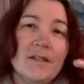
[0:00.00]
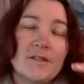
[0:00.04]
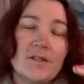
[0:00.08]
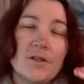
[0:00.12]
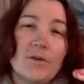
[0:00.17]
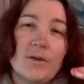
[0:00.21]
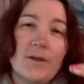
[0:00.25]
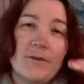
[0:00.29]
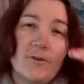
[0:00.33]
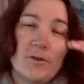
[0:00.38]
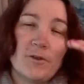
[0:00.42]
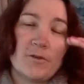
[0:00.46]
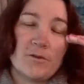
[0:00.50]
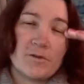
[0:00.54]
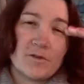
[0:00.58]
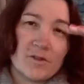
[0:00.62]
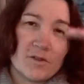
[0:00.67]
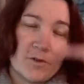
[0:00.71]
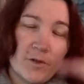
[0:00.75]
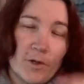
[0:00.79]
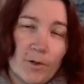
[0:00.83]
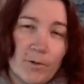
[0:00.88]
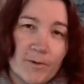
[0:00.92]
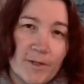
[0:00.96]
So if you
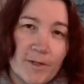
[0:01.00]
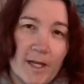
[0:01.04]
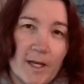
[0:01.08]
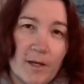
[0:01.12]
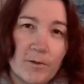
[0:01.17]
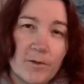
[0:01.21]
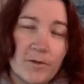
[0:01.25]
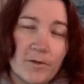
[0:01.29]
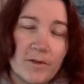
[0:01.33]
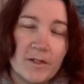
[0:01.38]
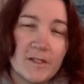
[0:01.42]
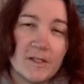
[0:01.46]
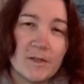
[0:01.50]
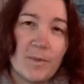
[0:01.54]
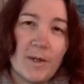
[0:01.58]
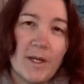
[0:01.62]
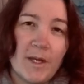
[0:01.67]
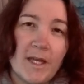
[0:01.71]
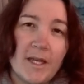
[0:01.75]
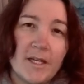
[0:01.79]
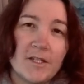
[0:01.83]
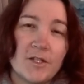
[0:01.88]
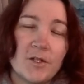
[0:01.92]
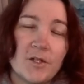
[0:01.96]
scroll down on this
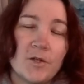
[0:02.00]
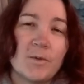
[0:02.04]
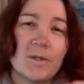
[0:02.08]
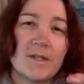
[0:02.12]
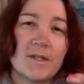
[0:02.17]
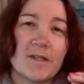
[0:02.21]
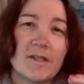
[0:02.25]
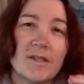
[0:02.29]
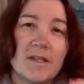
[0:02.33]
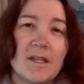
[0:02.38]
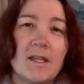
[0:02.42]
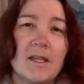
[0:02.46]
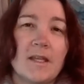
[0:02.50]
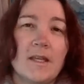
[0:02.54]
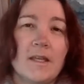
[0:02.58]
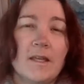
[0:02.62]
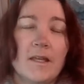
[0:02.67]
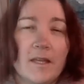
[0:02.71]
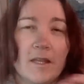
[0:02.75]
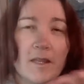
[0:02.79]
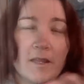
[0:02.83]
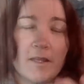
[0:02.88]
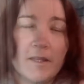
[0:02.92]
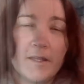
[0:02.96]
page, you will see
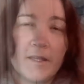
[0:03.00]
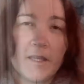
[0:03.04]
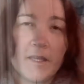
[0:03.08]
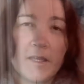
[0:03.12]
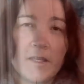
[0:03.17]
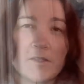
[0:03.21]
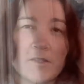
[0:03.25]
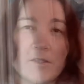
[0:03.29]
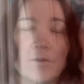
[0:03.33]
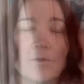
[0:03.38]
a link